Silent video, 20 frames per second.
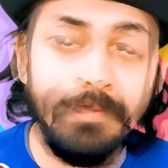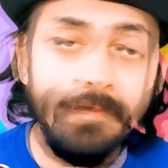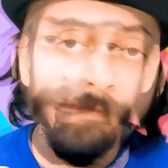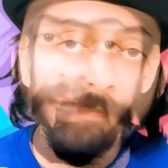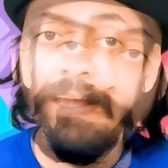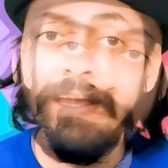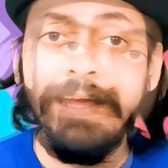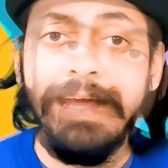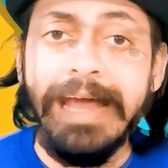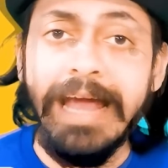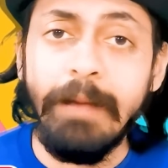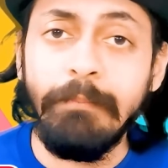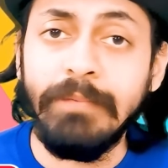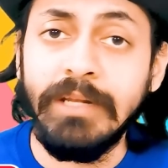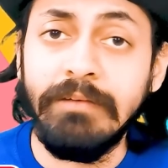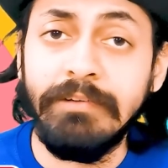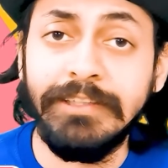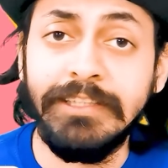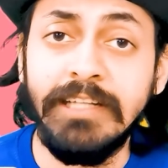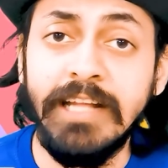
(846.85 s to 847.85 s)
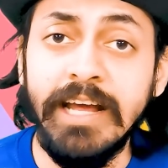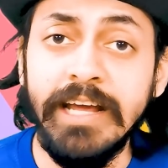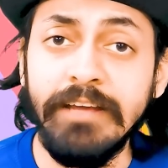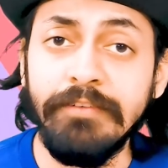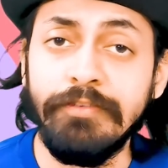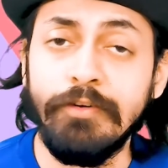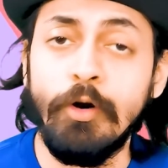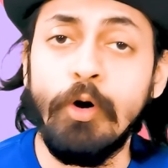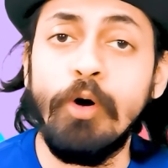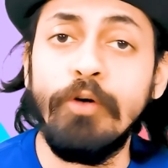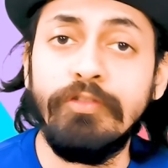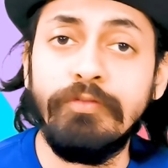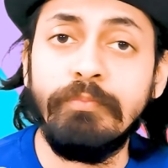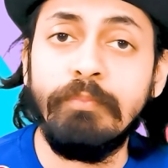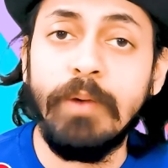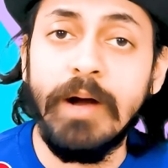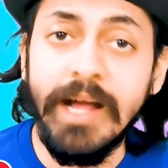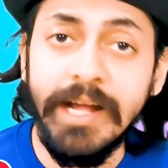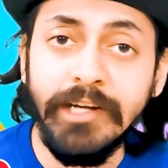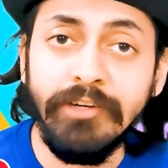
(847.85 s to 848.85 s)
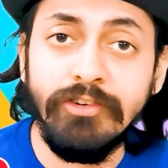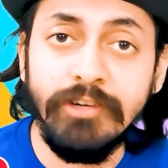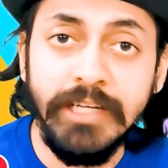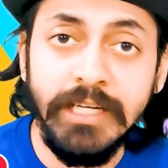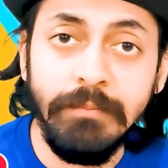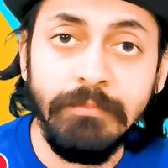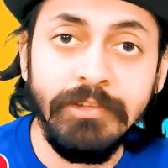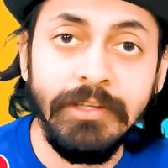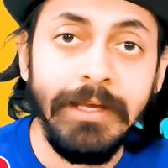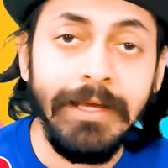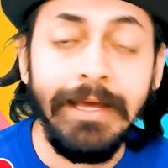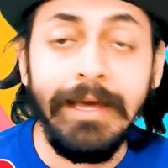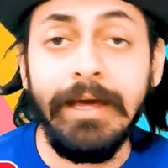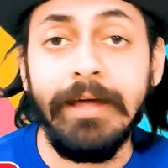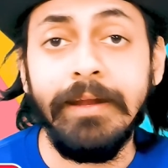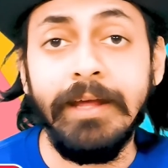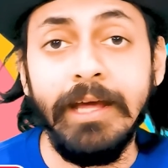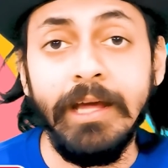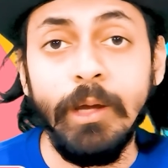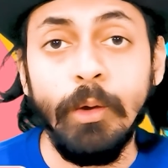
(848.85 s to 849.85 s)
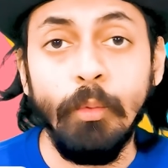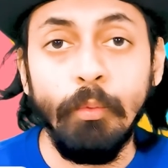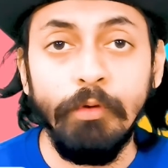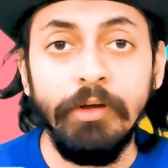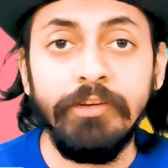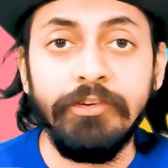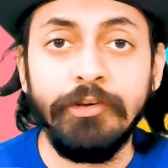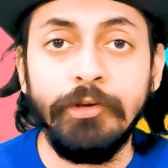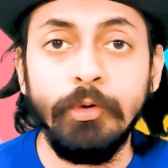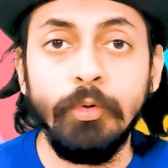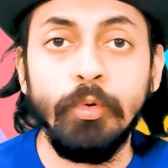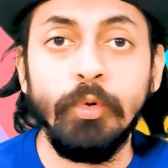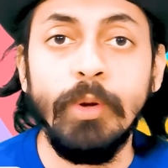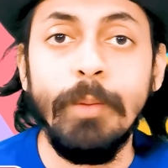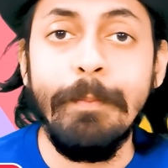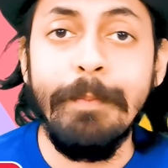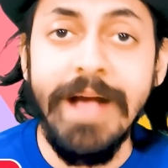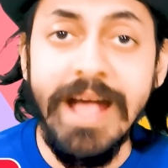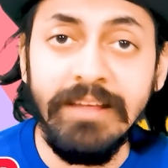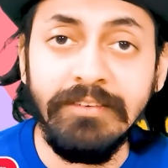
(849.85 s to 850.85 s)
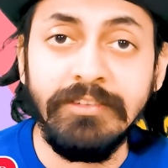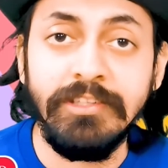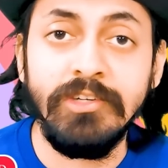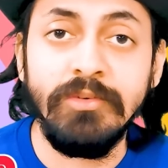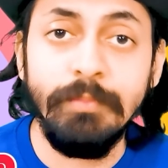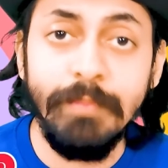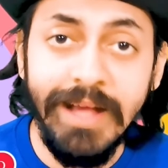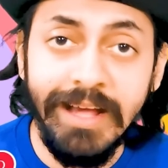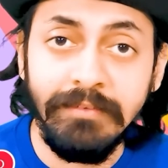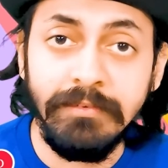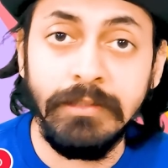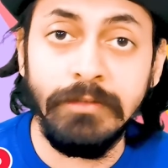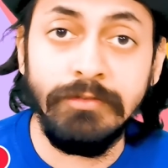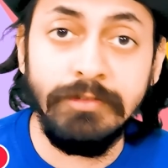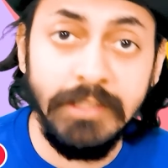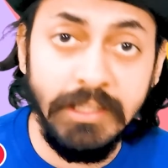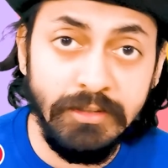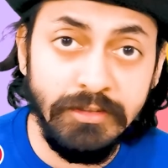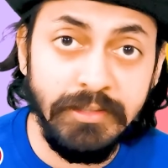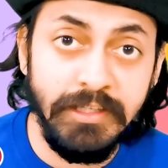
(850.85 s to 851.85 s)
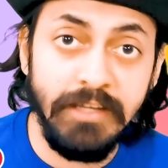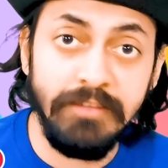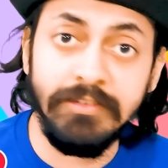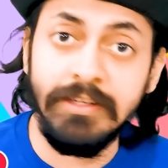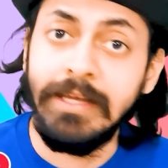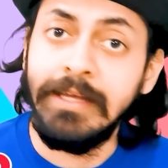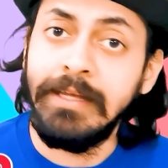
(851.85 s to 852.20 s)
I am living the life of my dreams, and I wish you massive success.